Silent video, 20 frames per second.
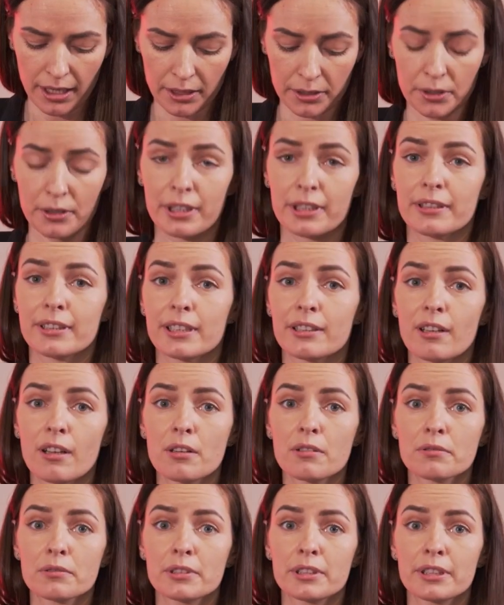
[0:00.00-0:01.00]
You can
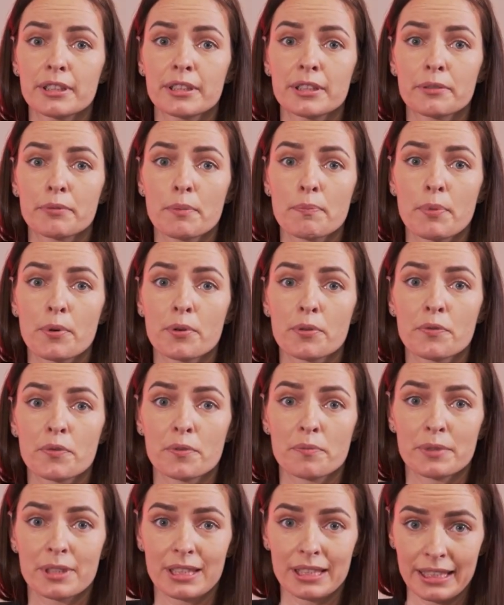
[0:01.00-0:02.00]
download the report
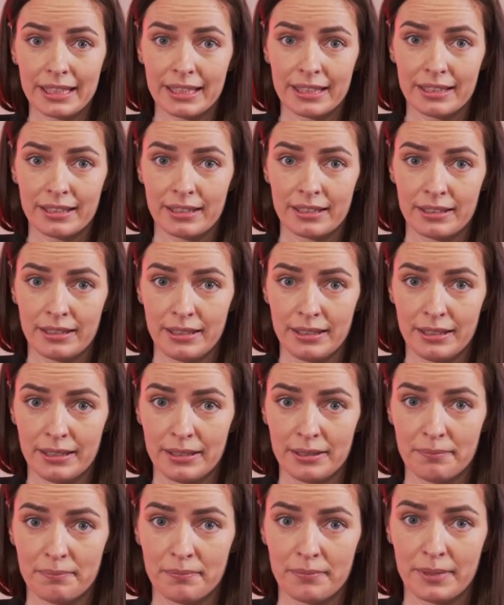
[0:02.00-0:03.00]
from the link
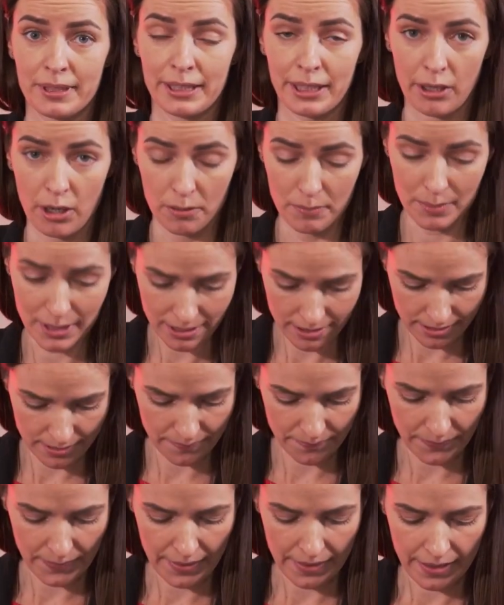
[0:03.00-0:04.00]
in the comments.
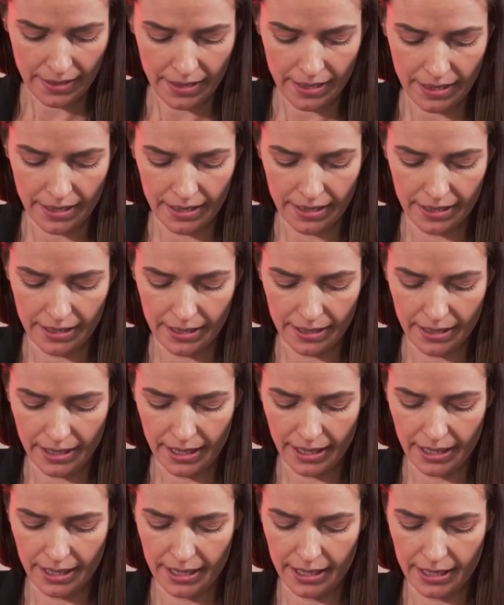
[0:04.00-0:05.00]

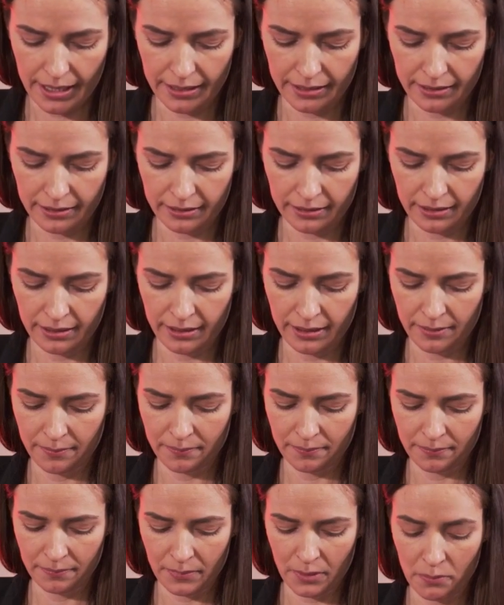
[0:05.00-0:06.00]

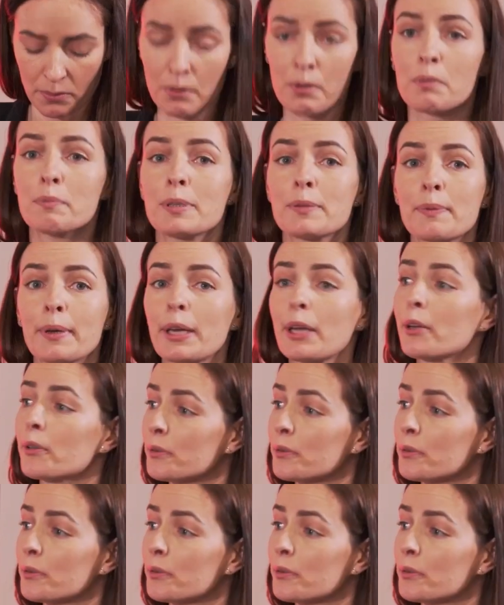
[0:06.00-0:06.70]
We will be speaking